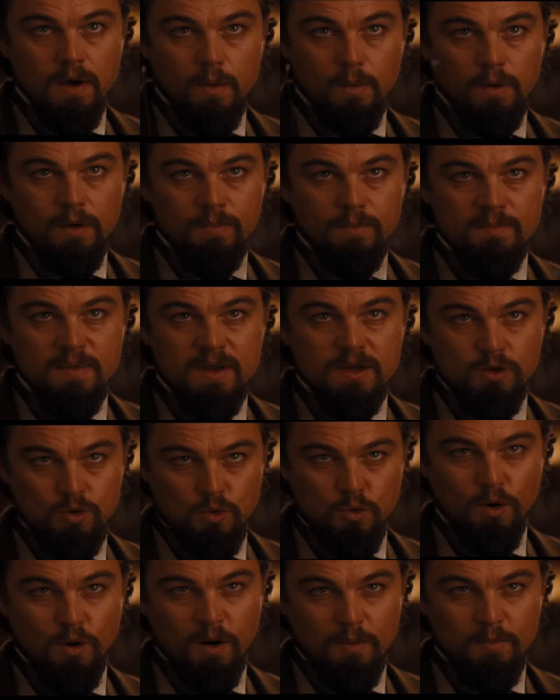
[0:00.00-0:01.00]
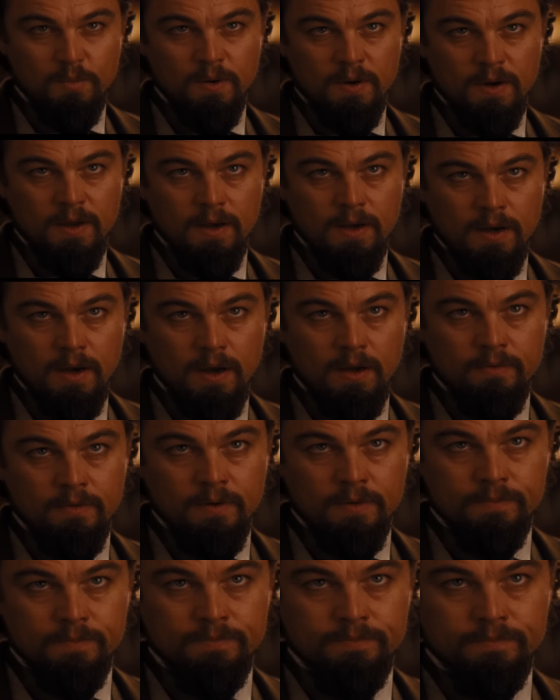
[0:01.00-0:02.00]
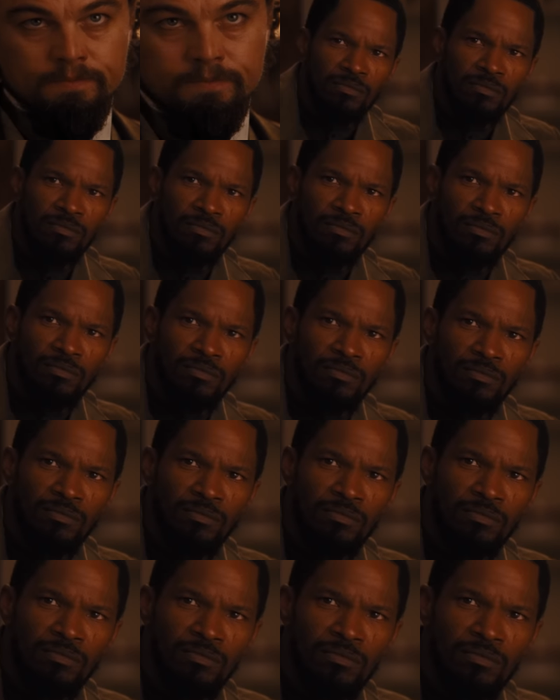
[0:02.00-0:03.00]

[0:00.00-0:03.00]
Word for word: I will admit you are pretty clever. But if I took this